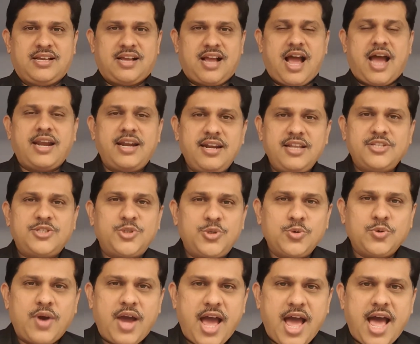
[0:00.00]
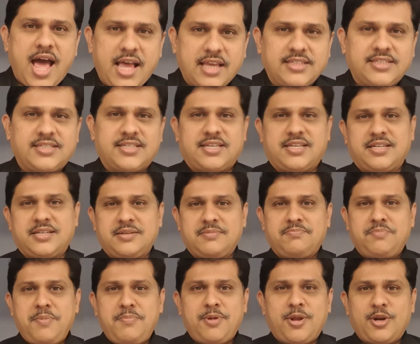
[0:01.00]
Unless you ask,
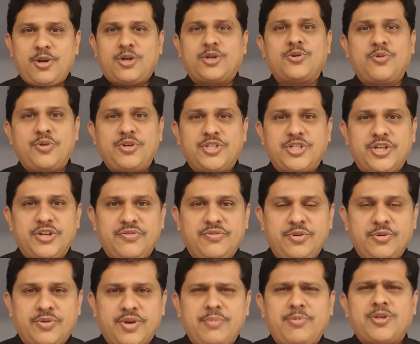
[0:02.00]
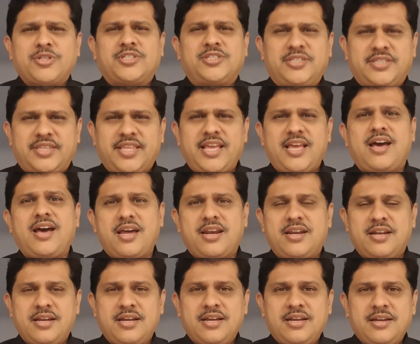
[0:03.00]
people are not going to give you, okay, because they
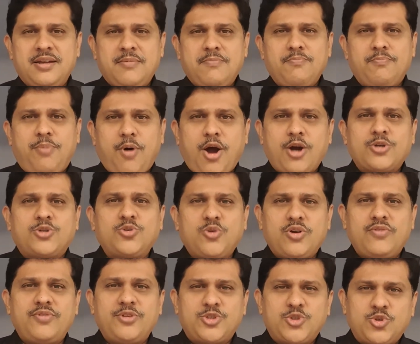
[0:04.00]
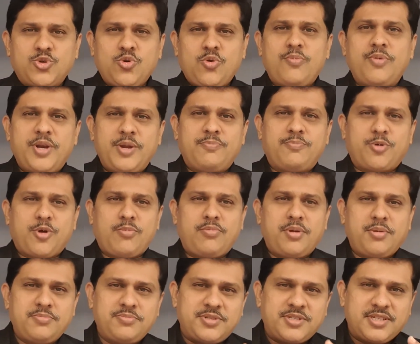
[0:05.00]
are bogged down with so many
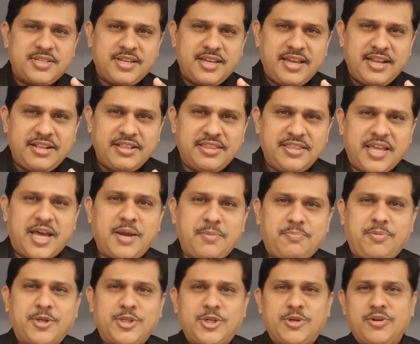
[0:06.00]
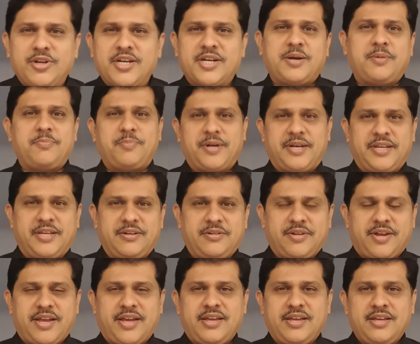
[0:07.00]
problems in their particular company.
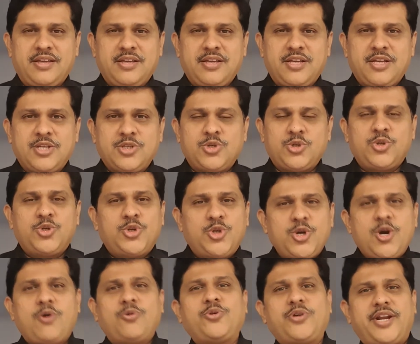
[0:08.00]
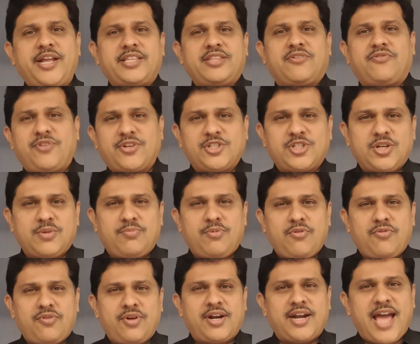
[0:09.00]
Okay, so you have to take the first step
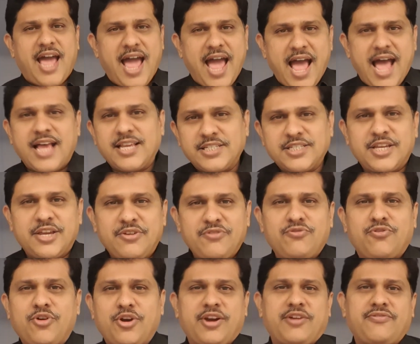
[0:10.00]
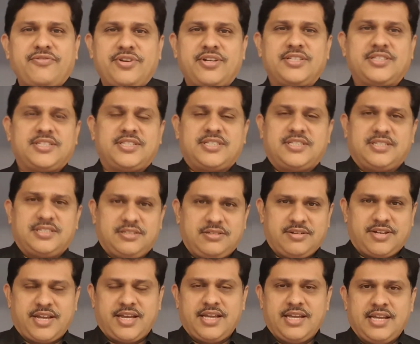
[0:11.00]
of and asking for referrals.
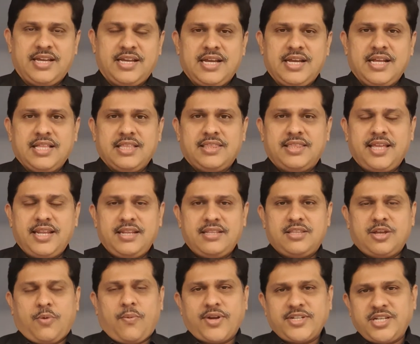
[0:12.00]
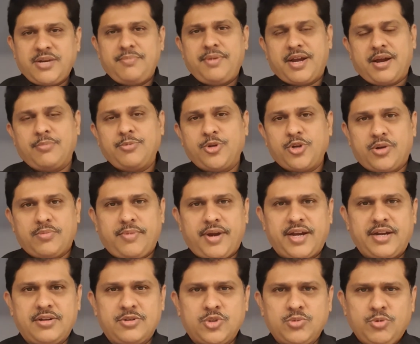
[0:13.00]
Okay, then the question may come to your
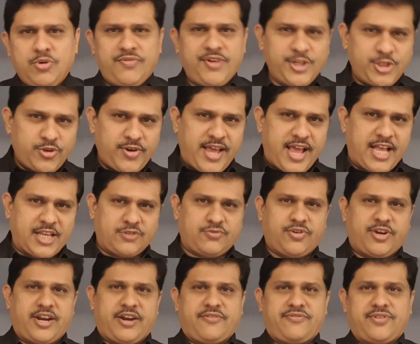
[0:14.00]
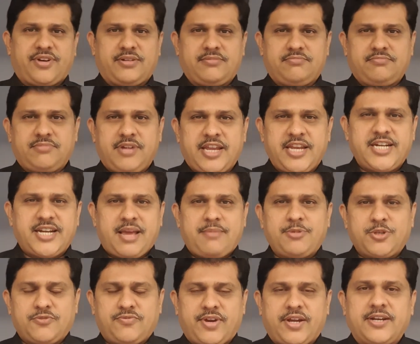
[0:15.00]
mind, Subbu, when should I ask for a referral? Anytime
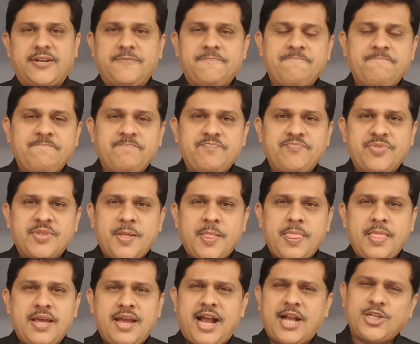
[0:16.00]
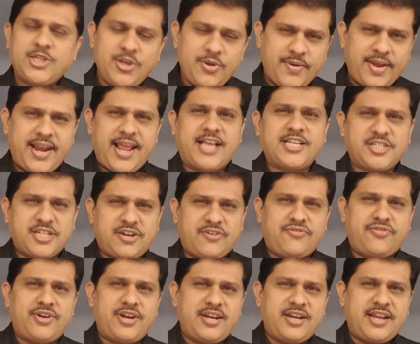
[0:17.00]
is fine. Actually, you can ask
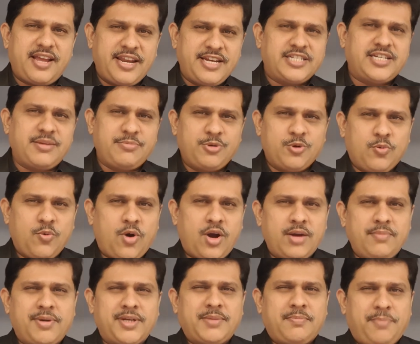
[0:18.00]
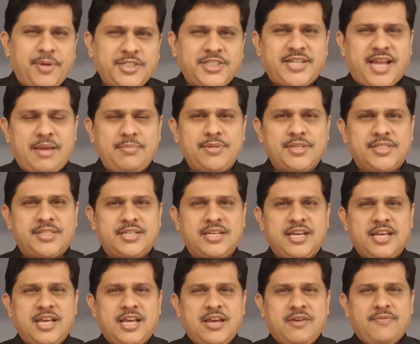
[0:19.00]
referral anytime you want, but the best time is
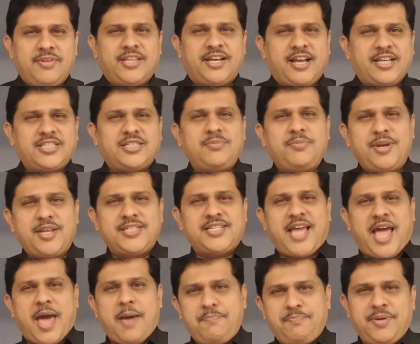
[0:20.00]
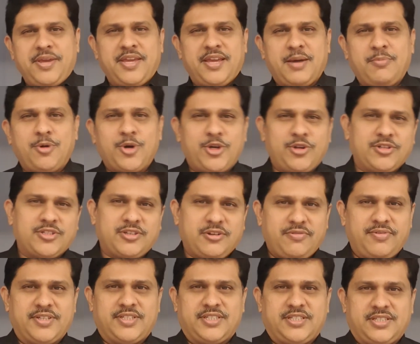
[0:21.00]
when the customer is happy about your
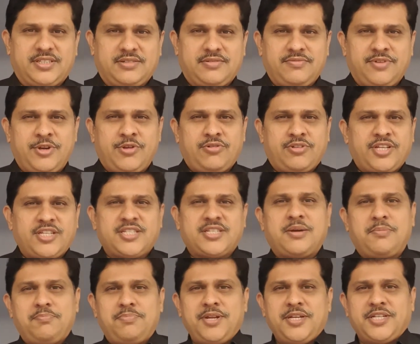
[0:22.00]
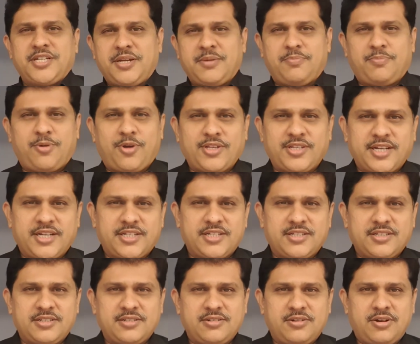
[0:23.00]
service, when you have just completed a project
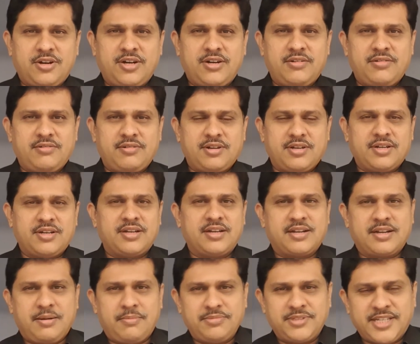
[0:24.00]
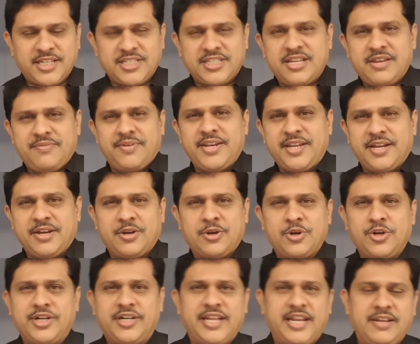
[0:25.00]
and just given you a
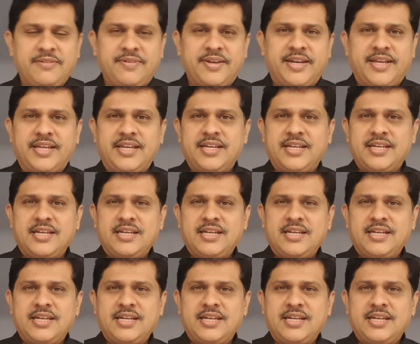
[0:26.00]
good delivery,